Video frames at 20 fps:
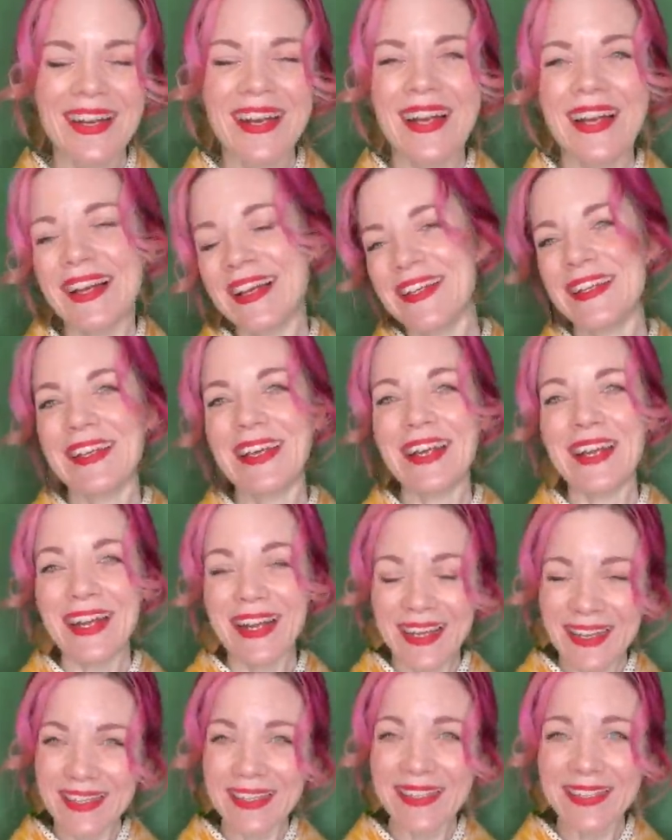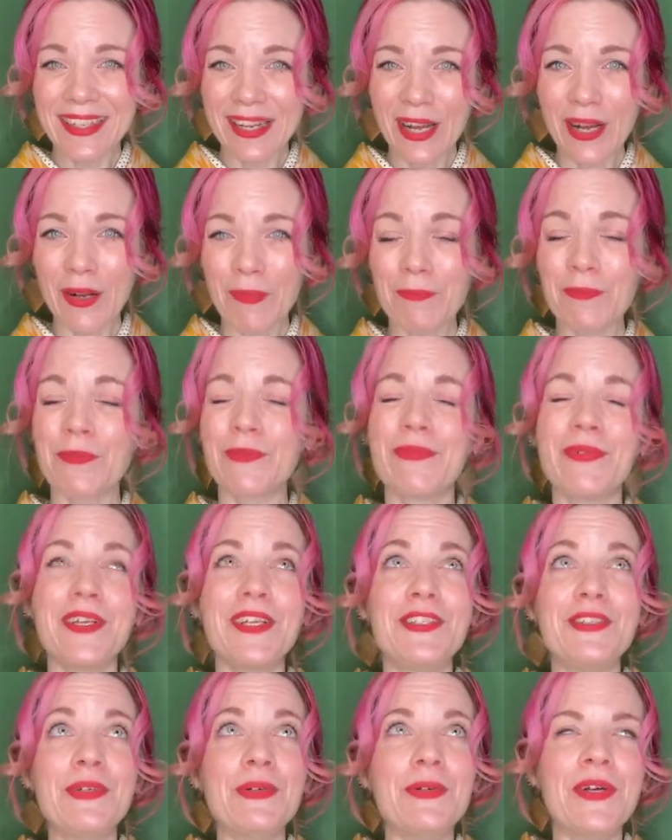and I ended up
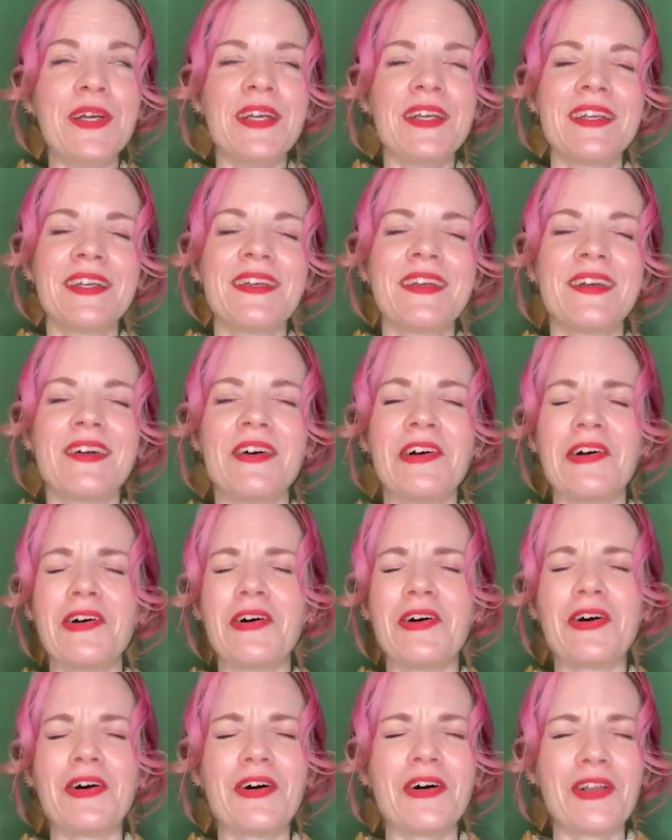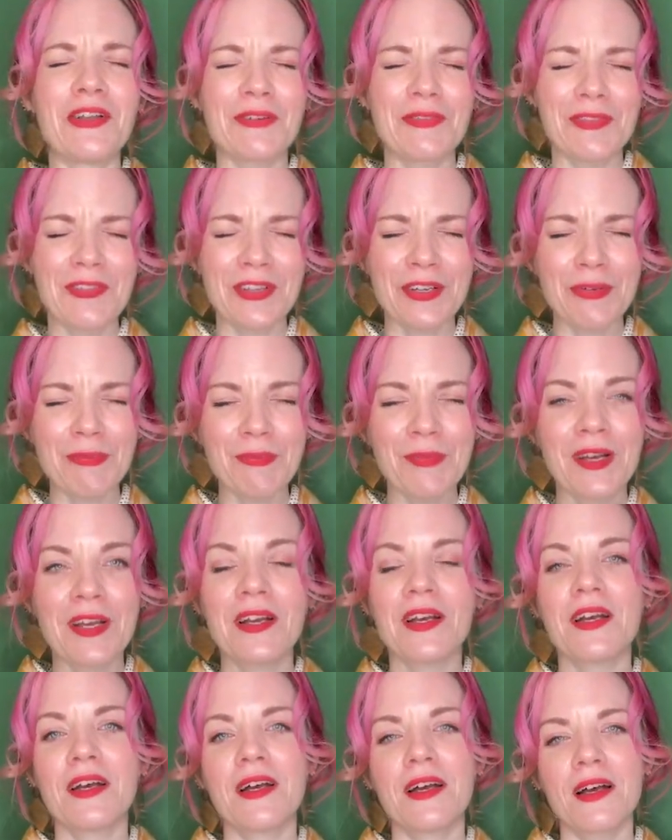redoing all of them
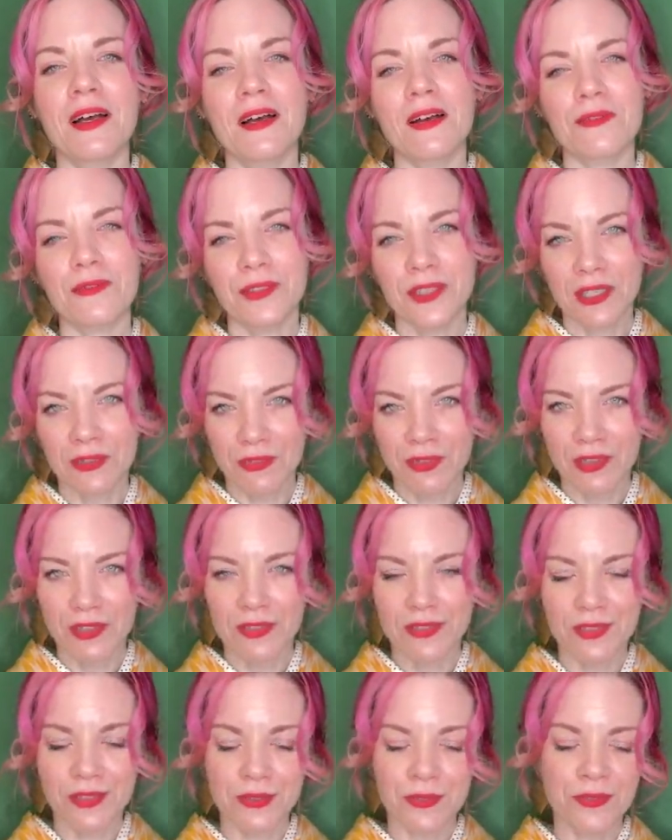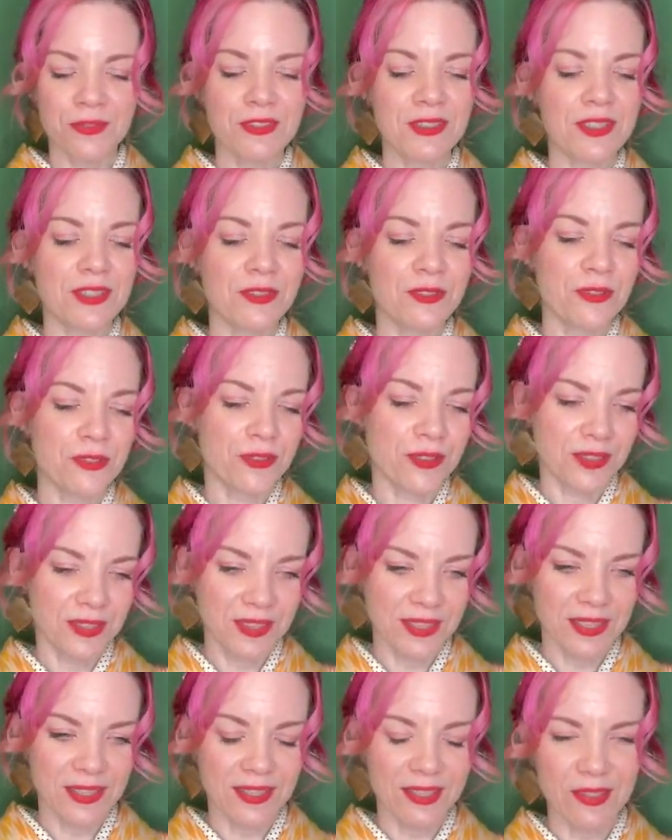after having them sewed and turned
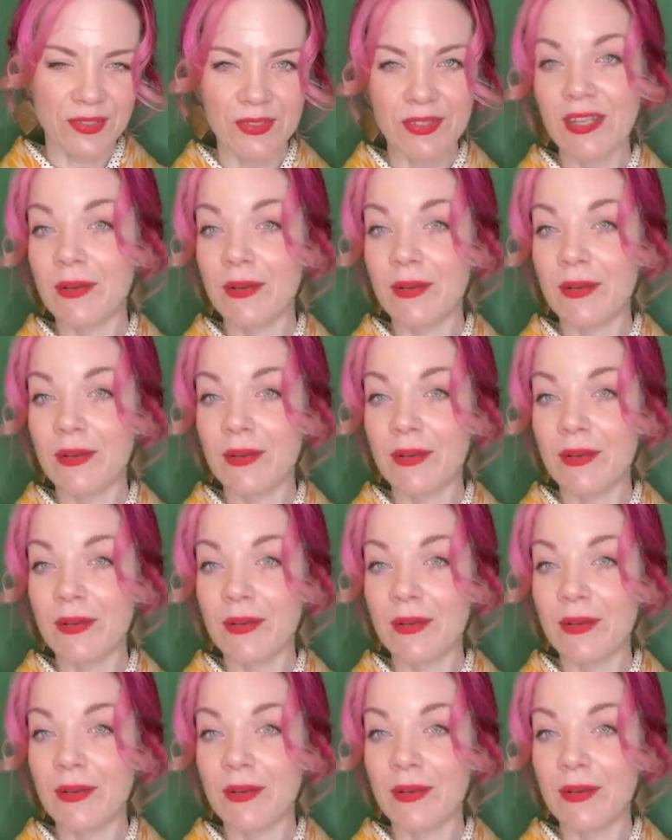inside out.